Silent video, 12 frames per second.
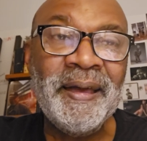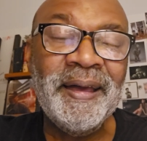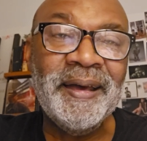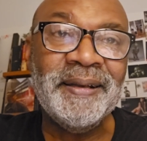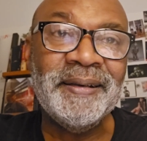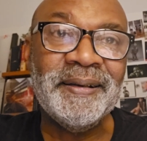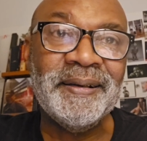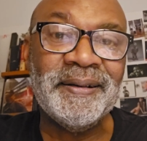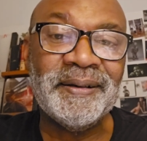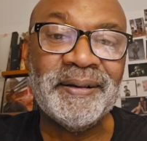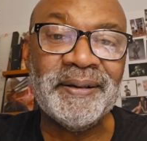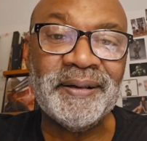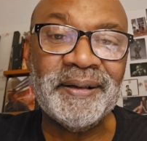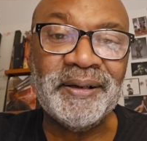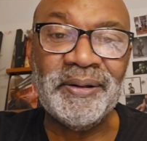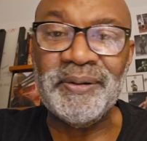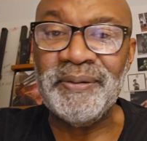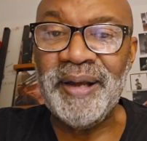And
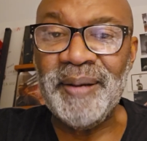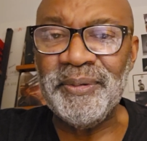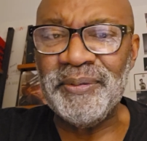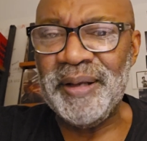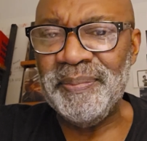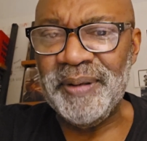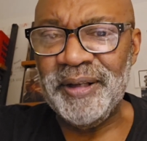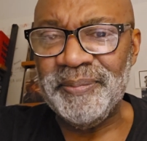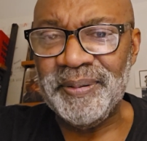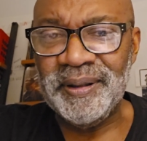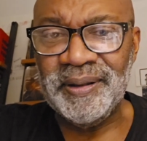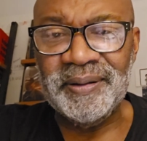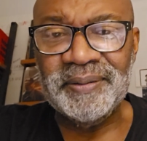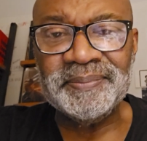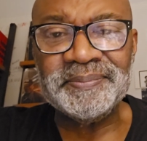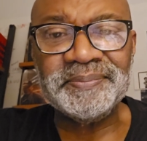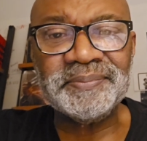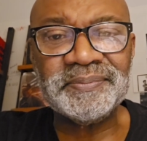Graham, great bass player,
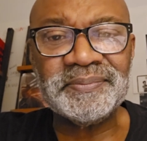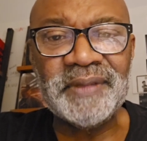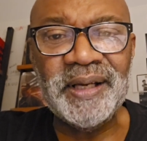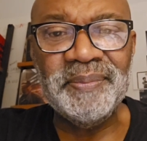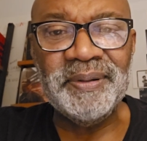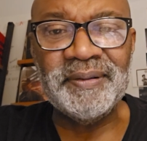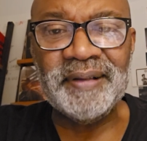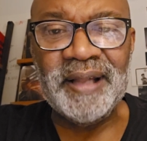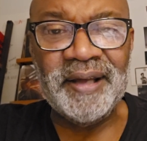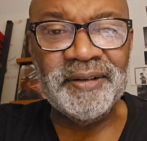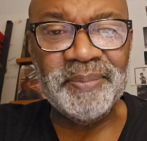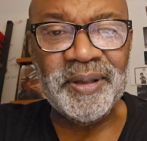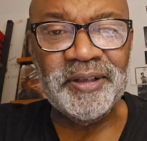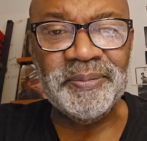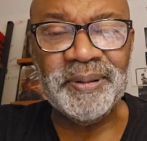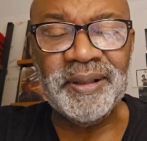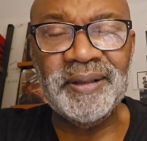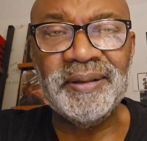had been Sly's bass
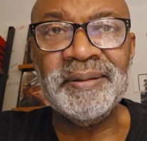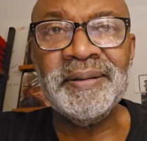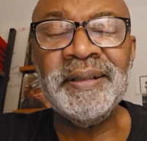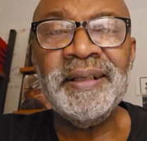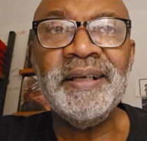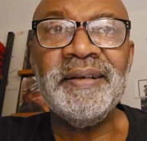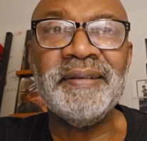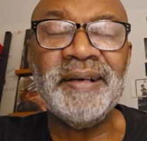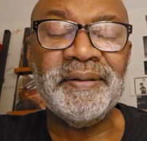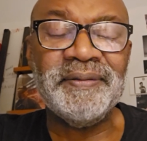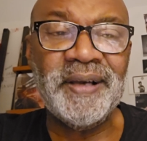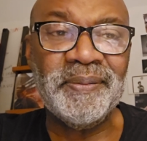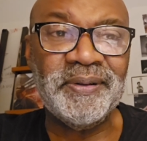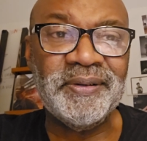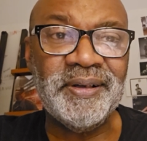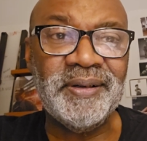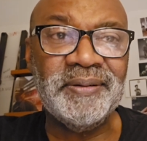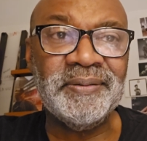player in Sly and the Family
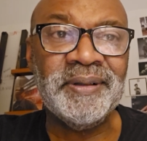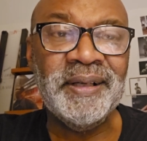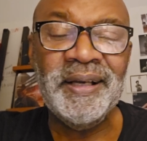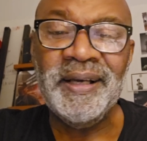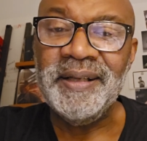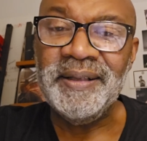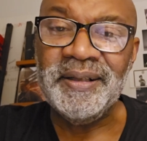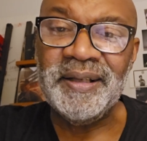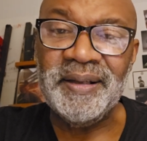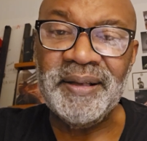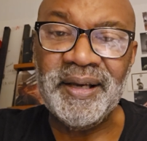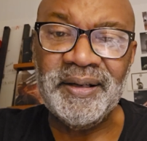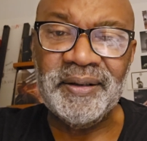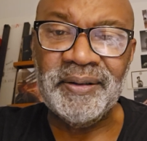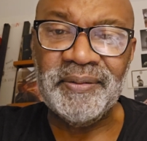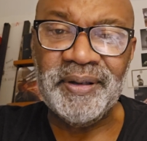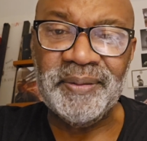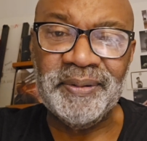Stone, and then had an
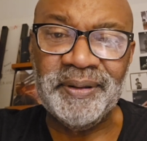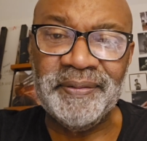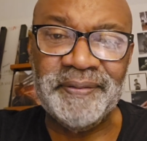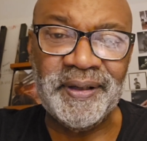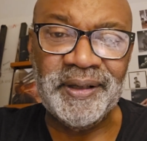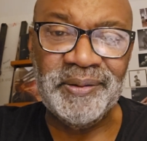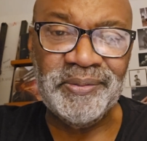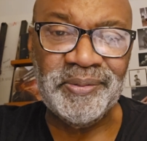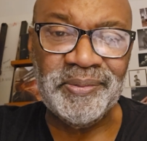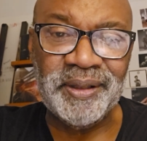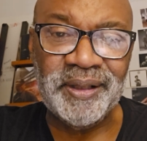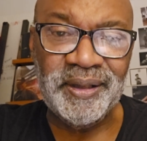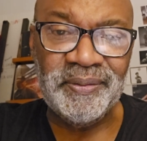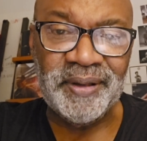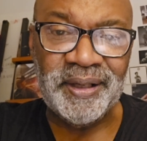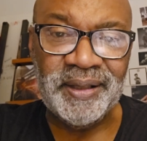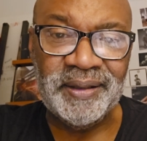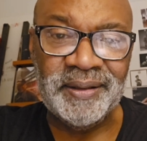incredibly funky group that he
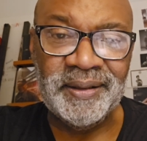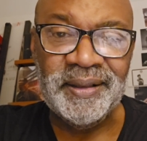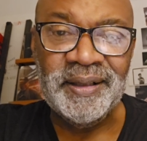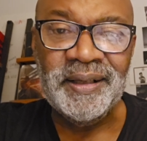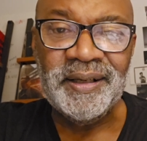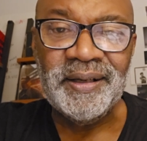ran